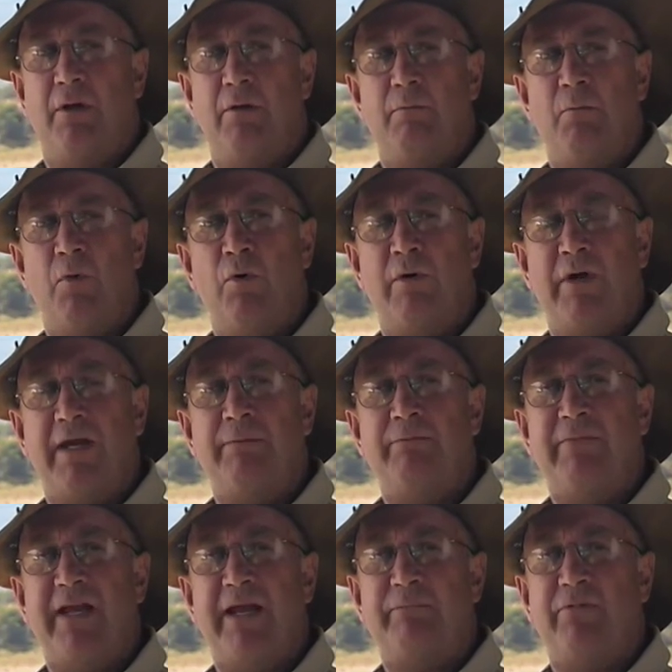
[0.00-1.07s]
more
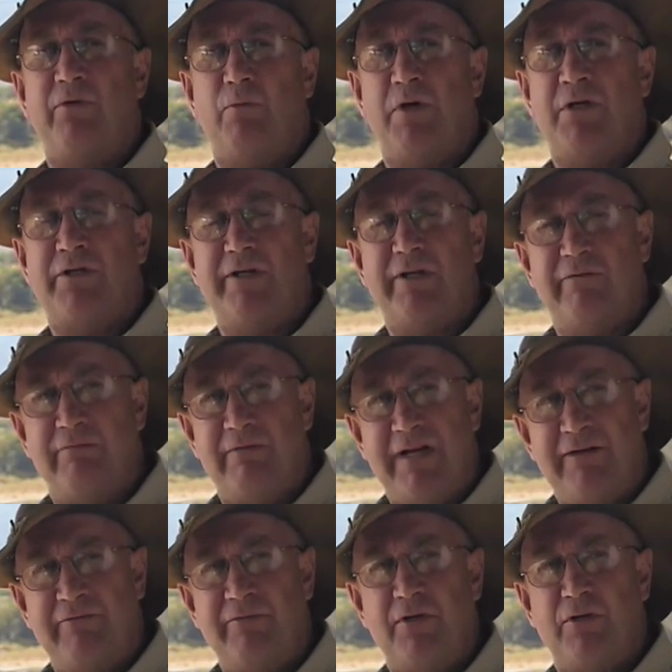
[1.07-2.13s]
in-depth once you have
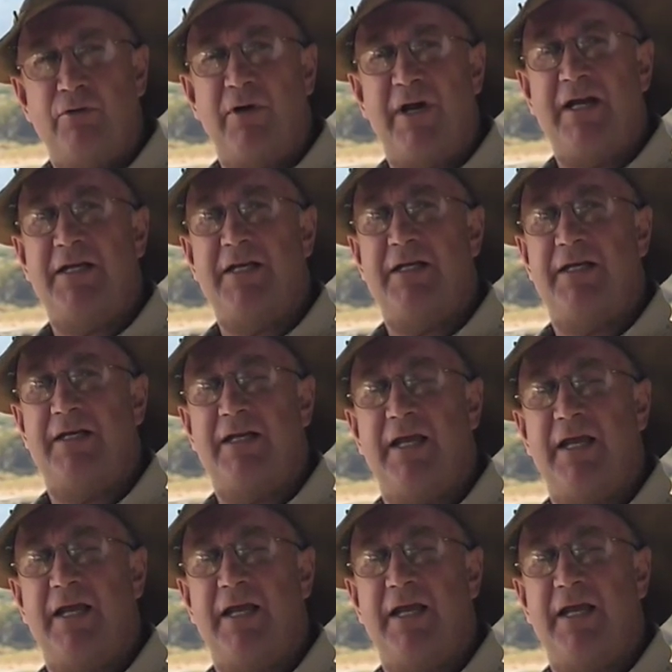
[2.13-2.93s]
left the training.